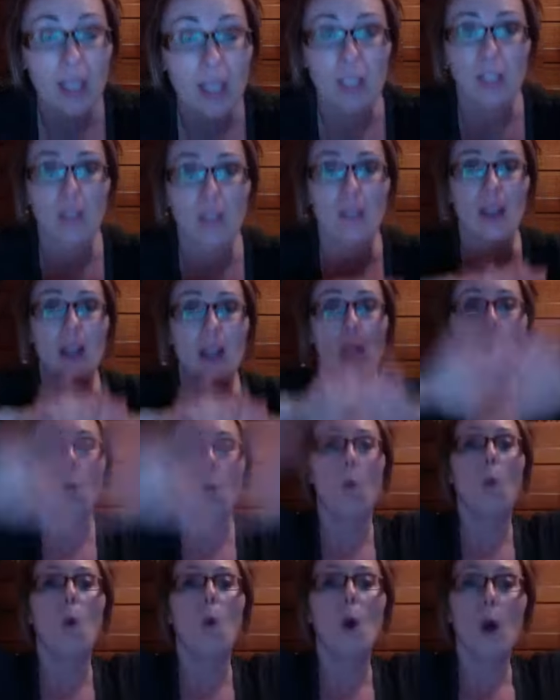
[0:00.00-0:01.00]
you're like
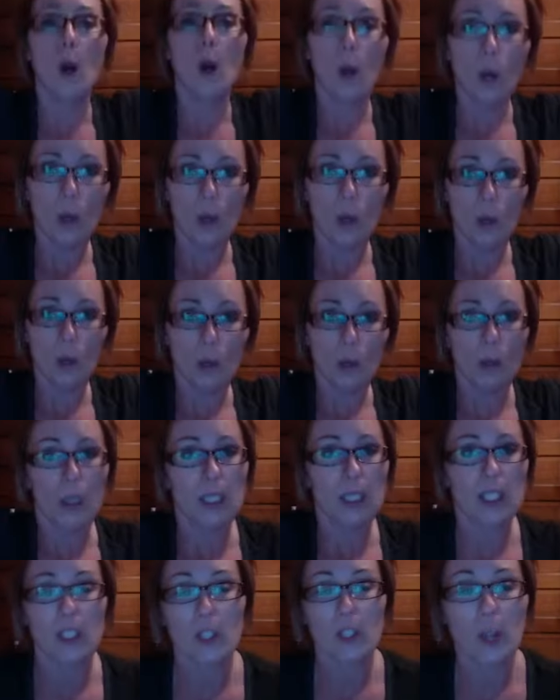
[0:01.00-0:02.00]
woohoo
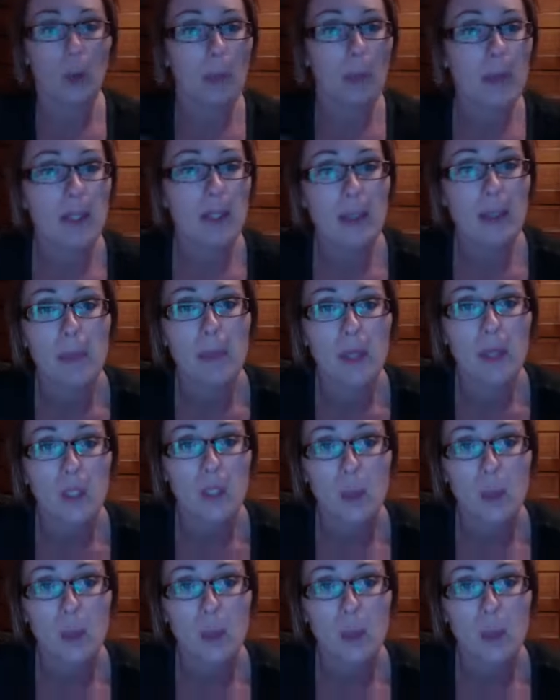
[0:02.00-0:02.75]
it just opens up the mm-hmm.